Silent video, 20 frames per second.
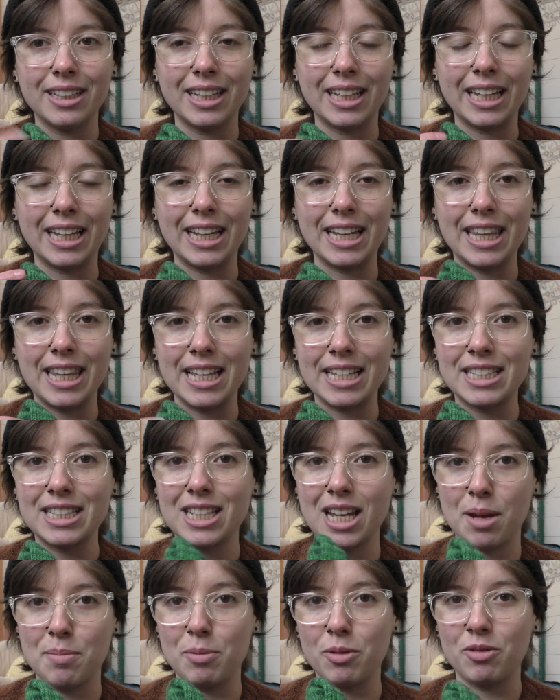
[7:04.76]
in this
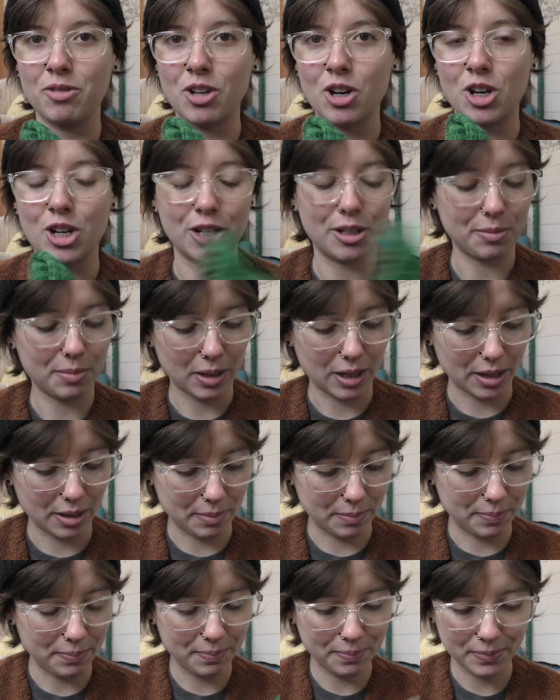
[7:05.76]
type of yarn.
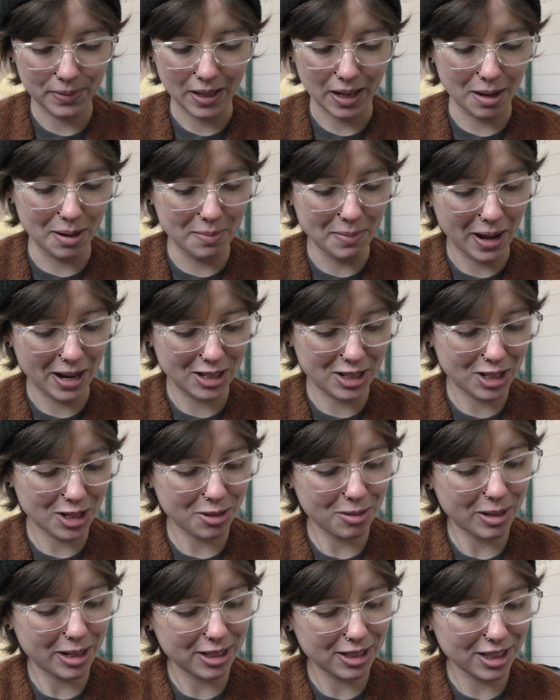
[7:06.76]
I'm not sure
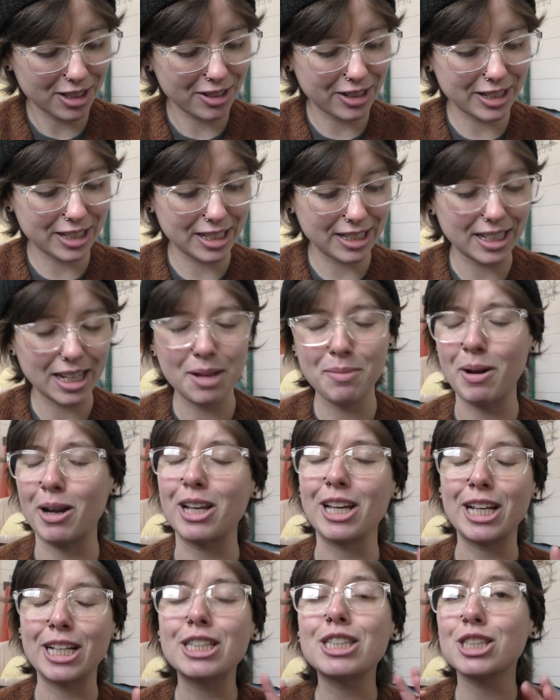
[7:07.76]
what else there is to say about
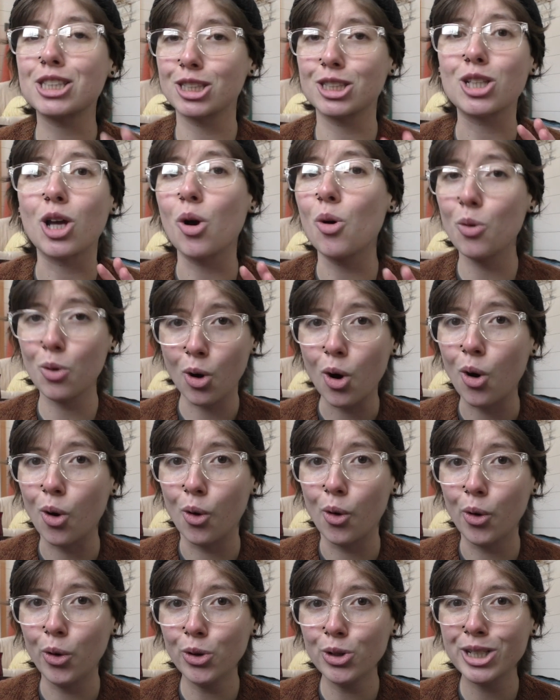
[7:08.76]
it. It's so
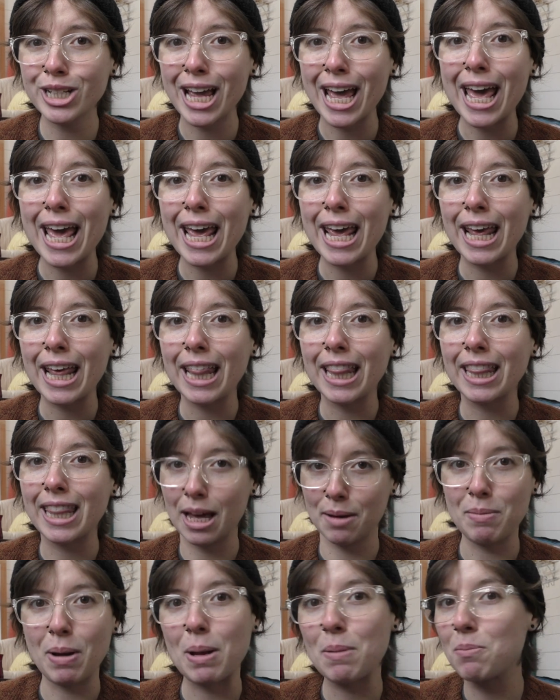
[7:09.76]
cold
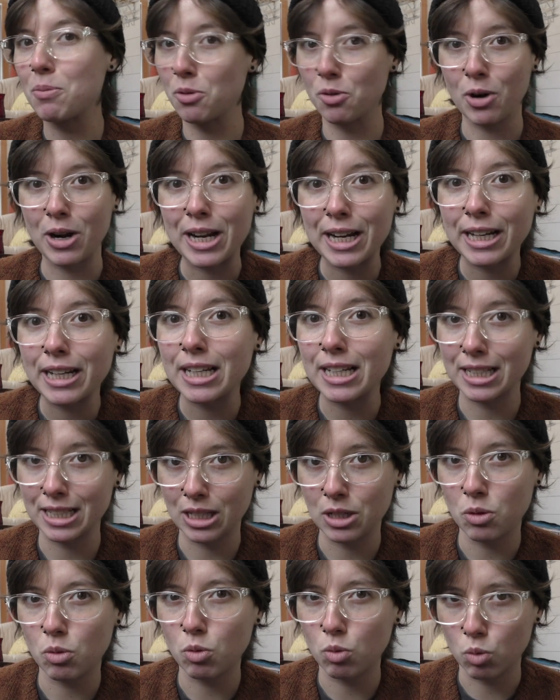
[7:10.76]
that my brain
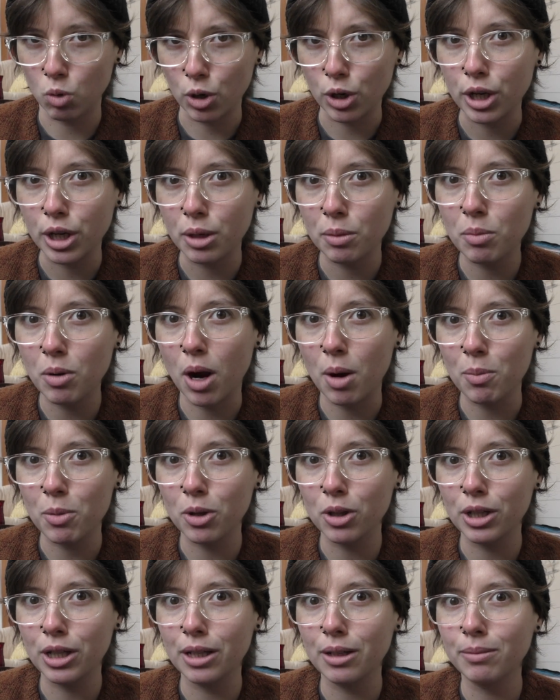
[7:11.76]
isn't working
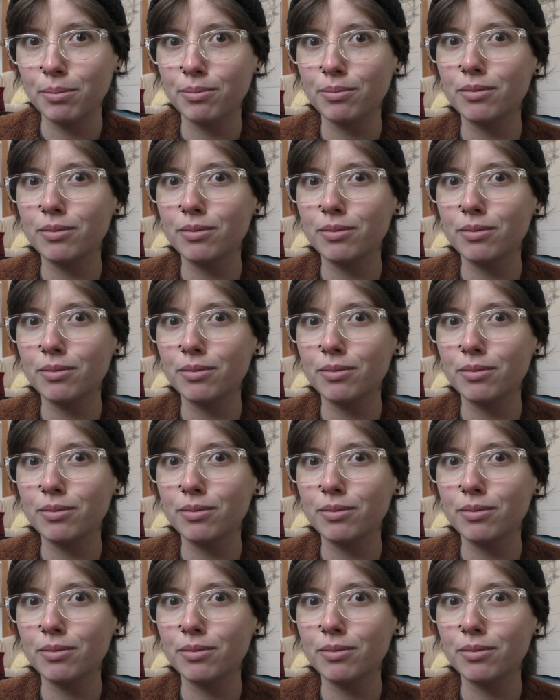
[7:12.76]
properly,